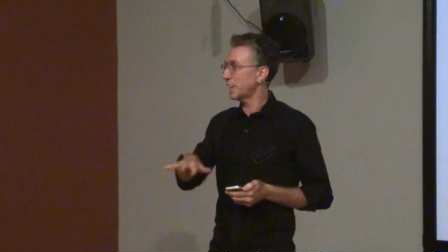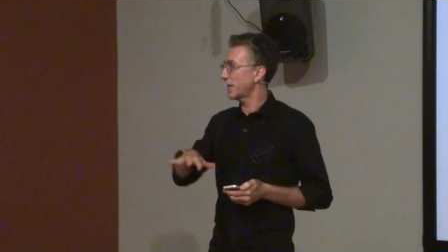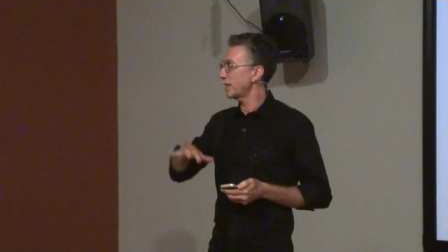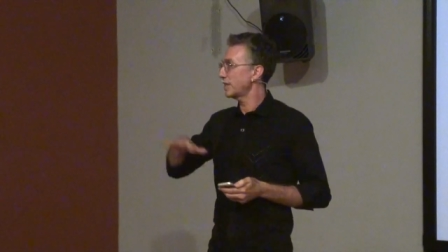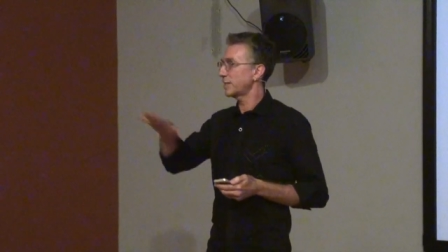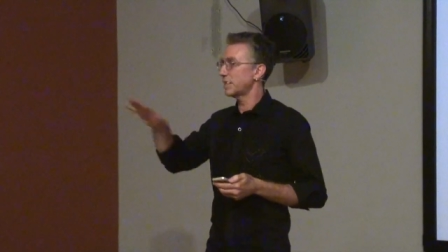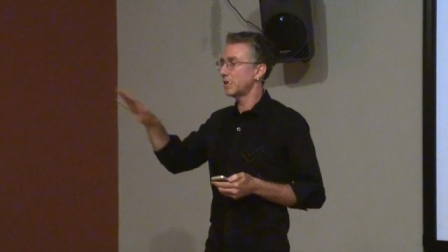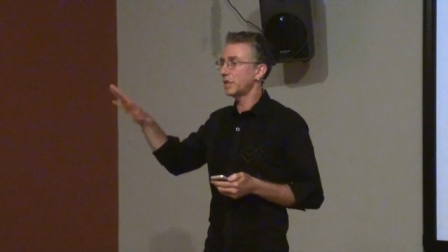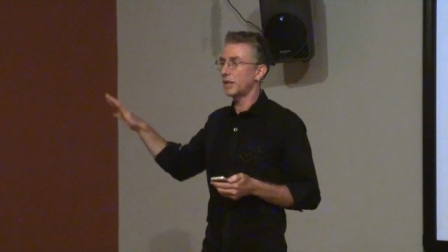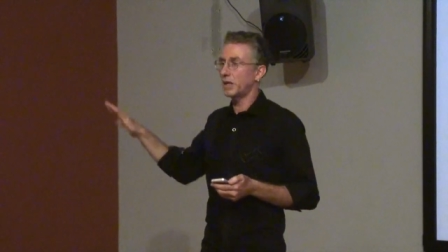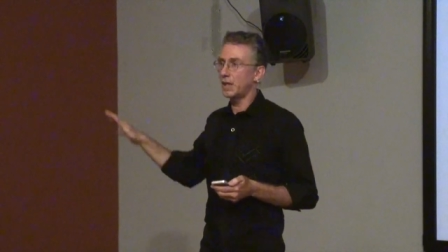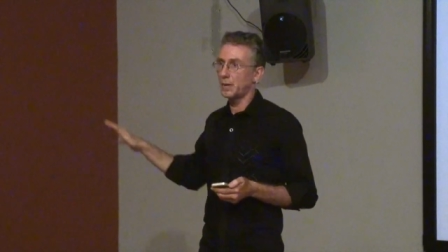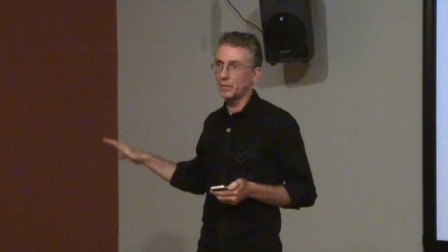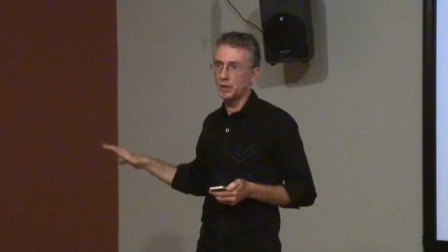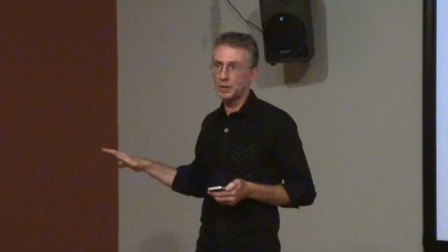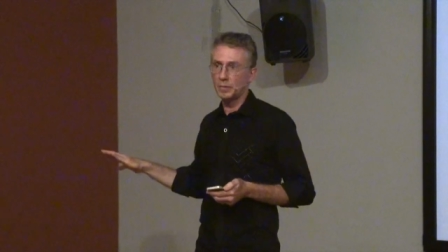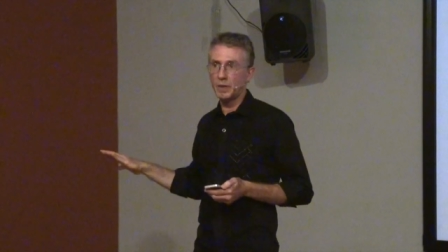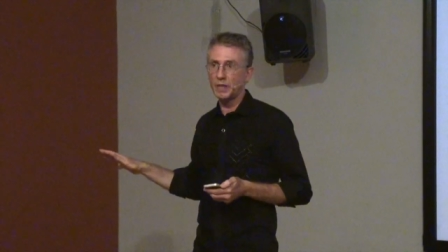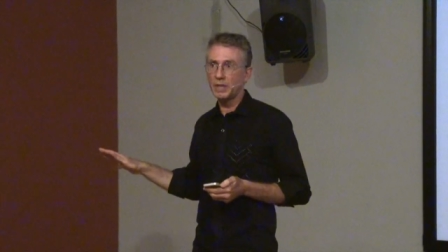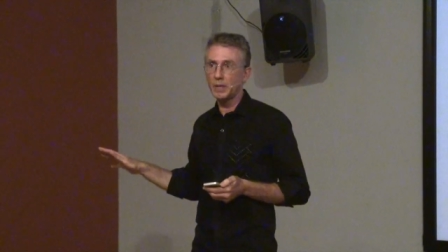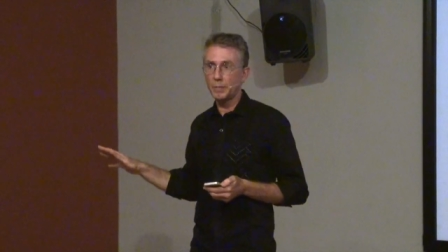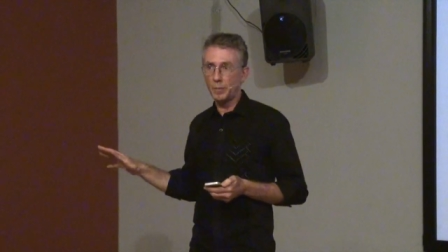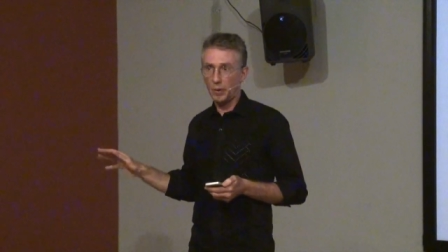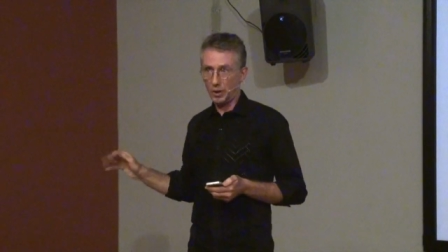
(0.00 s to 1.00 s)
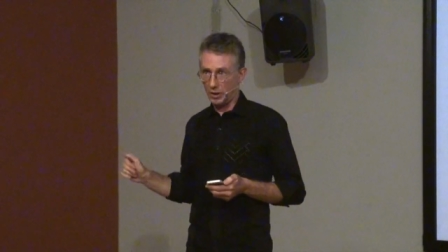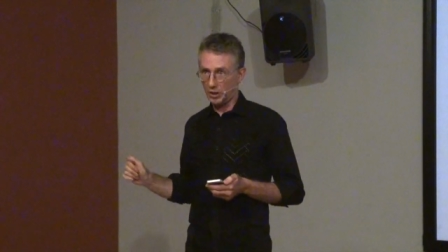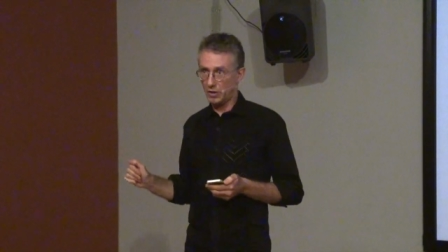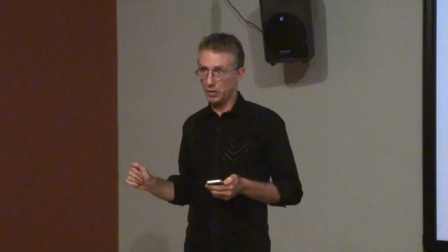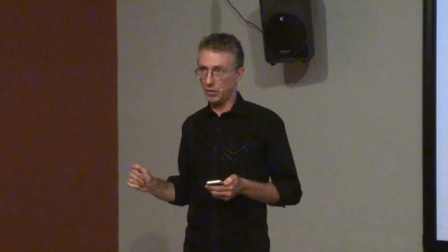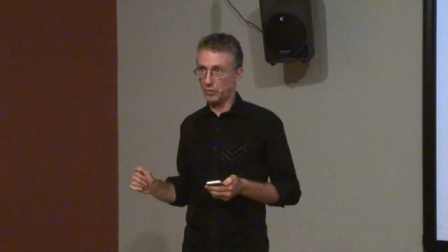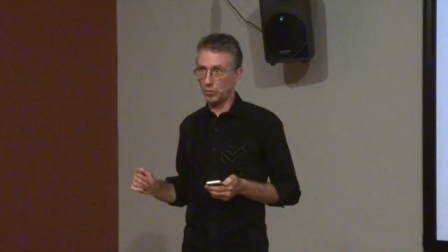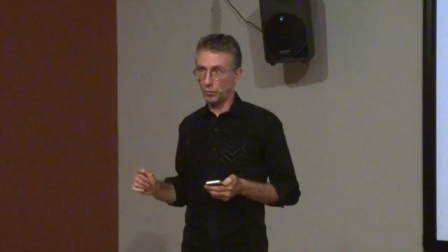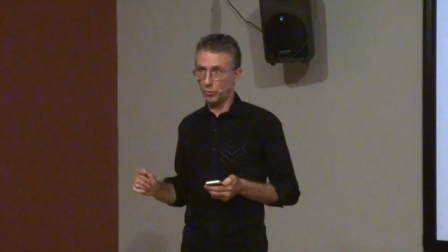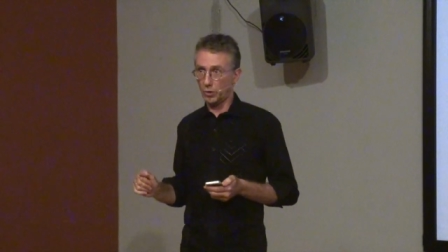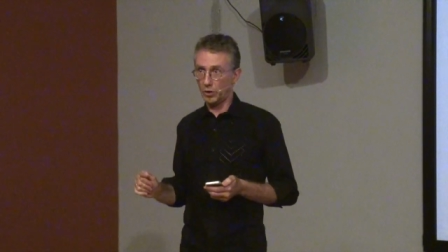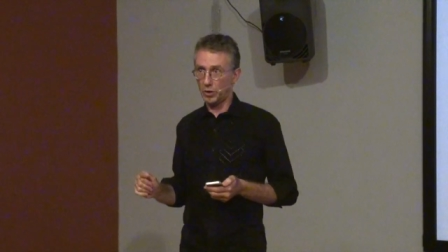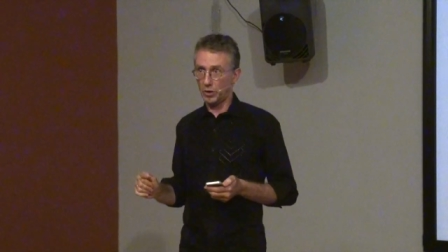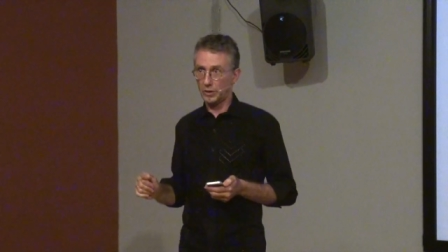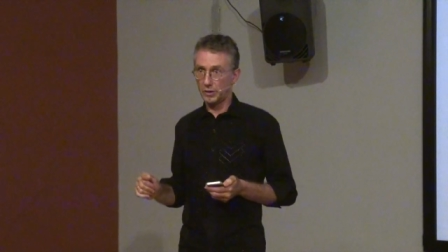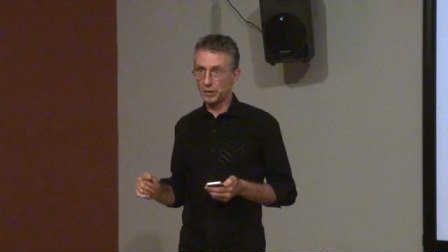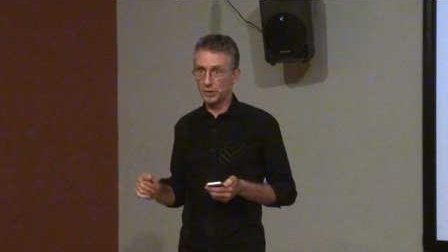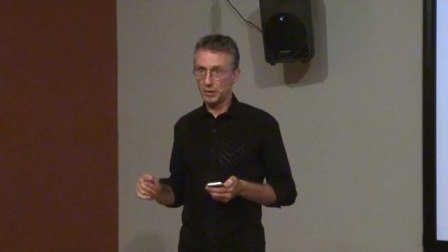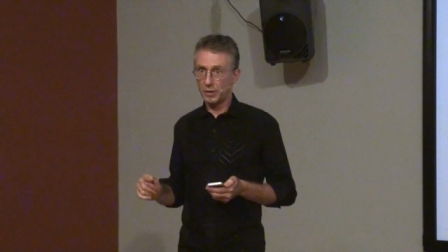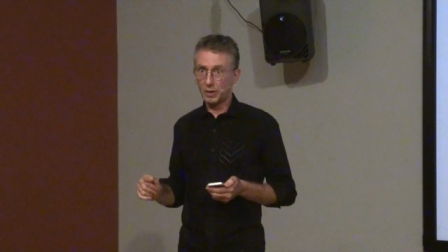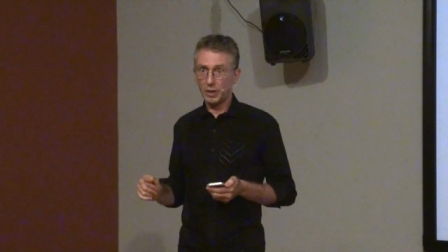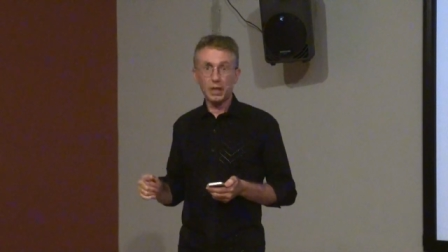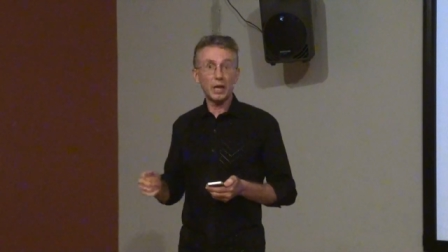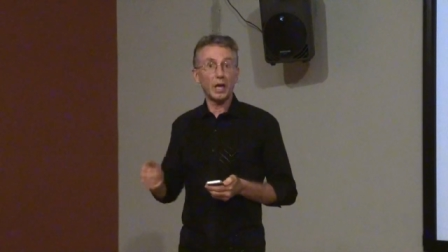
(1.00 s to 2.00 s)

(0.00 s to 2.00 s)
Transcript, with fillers: I see them in many parts of the world.